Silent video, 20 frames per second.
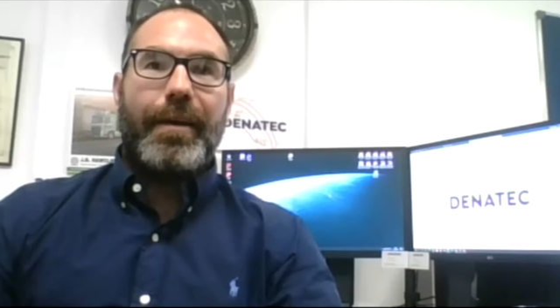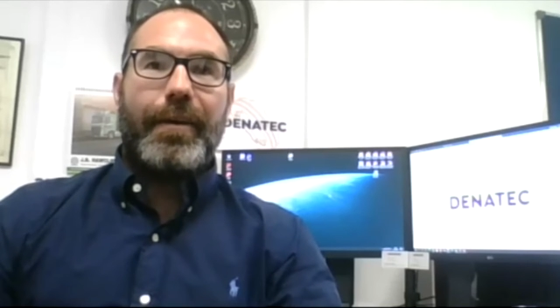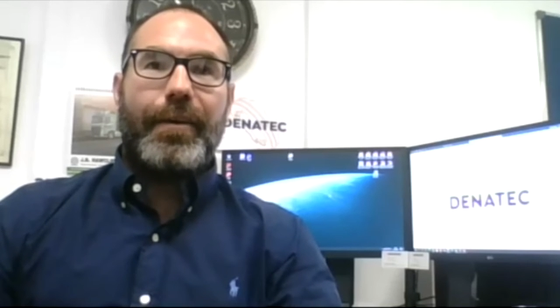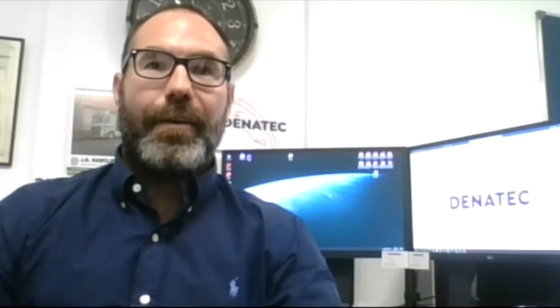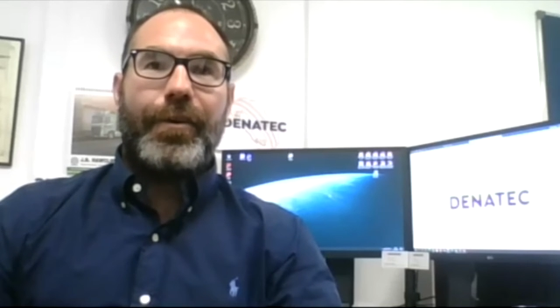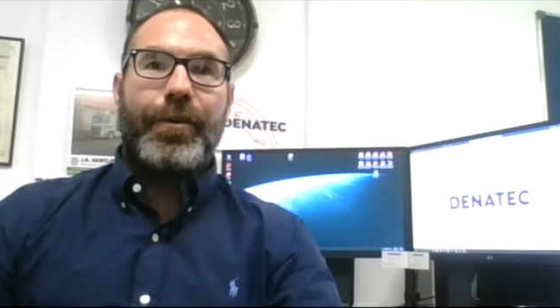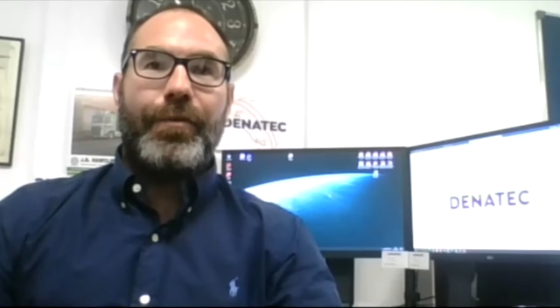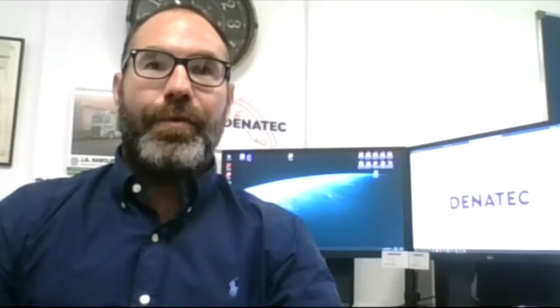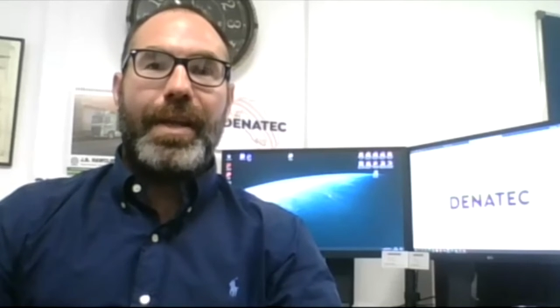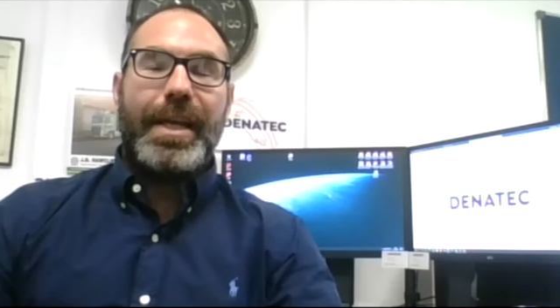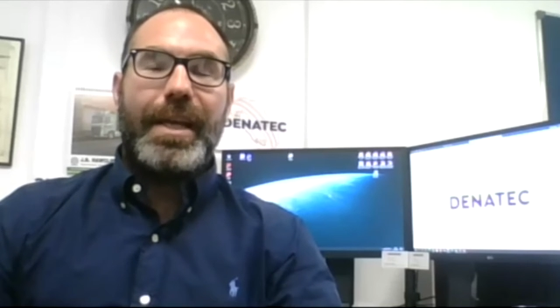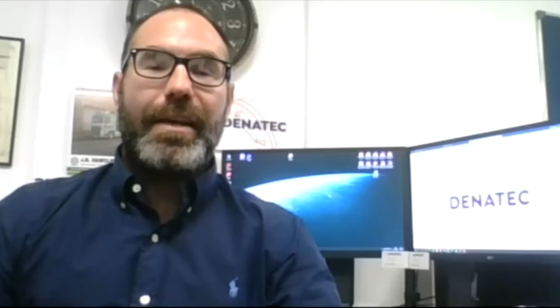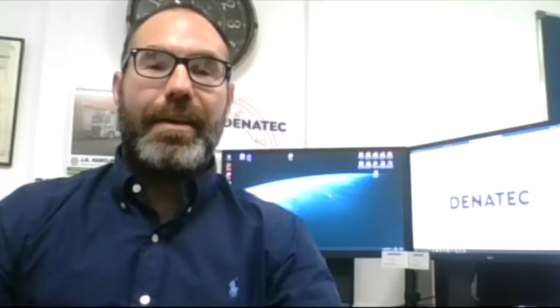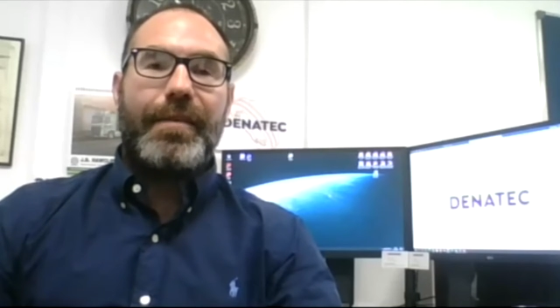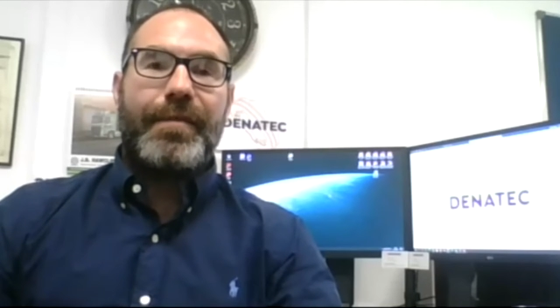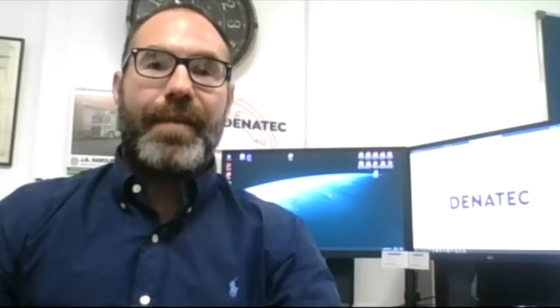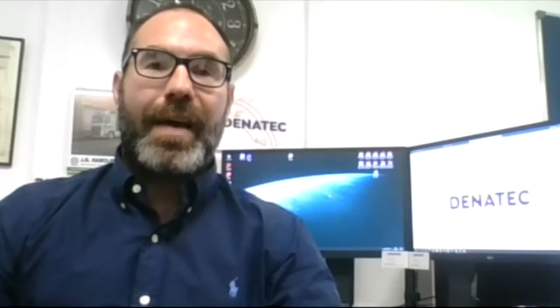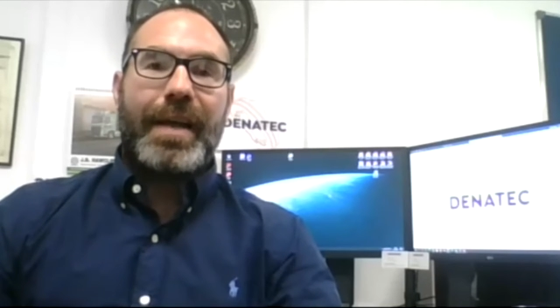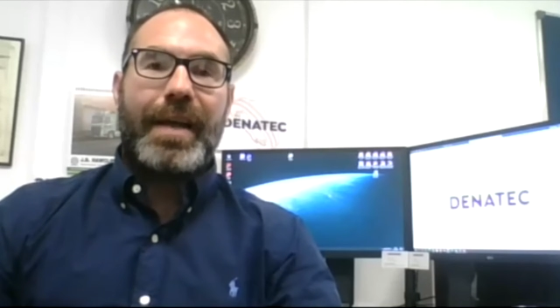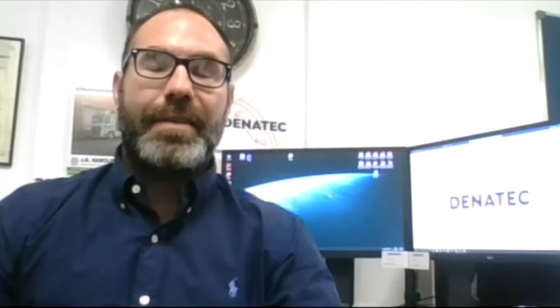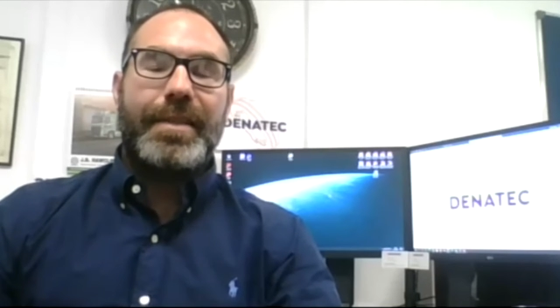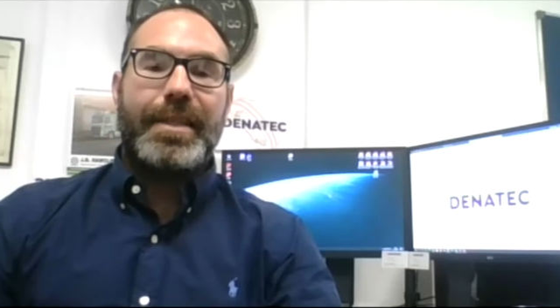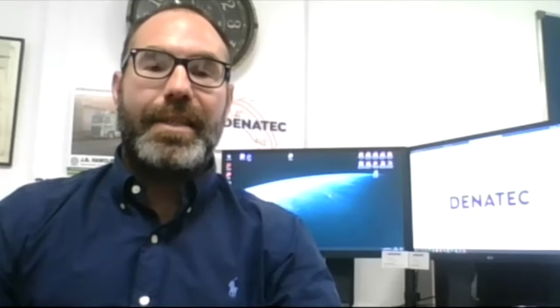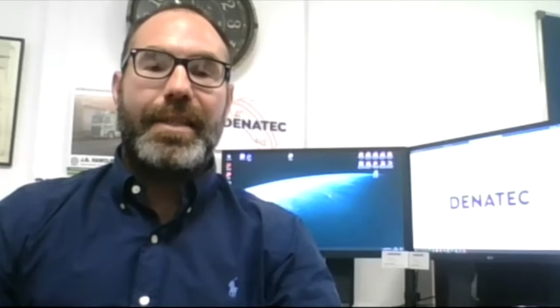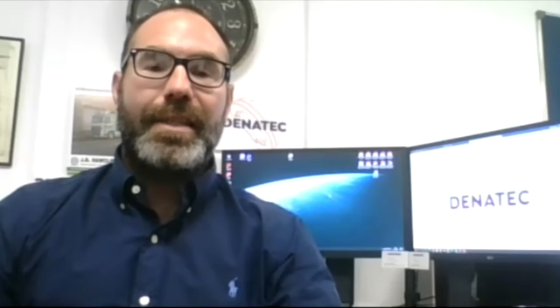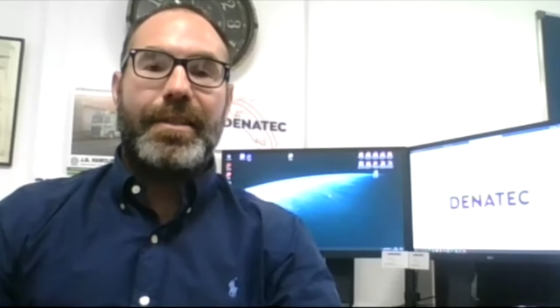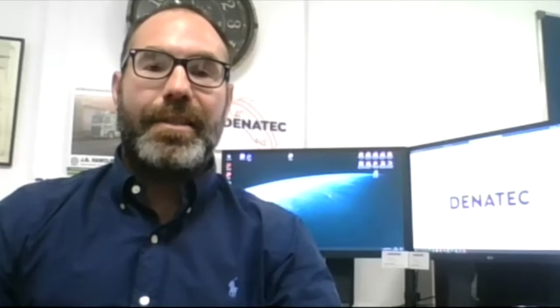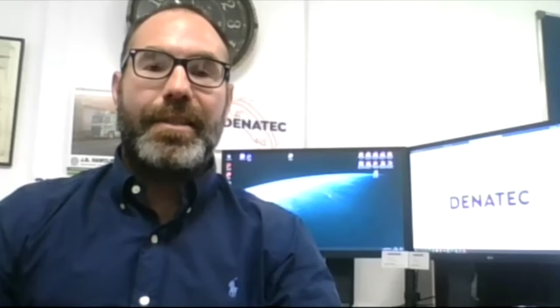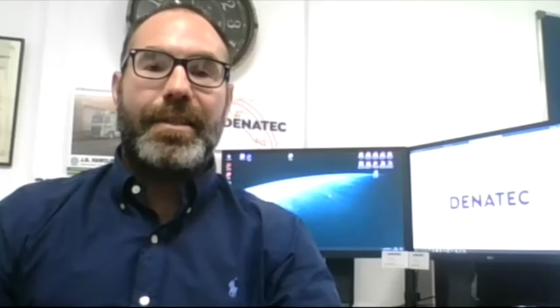unique advantage that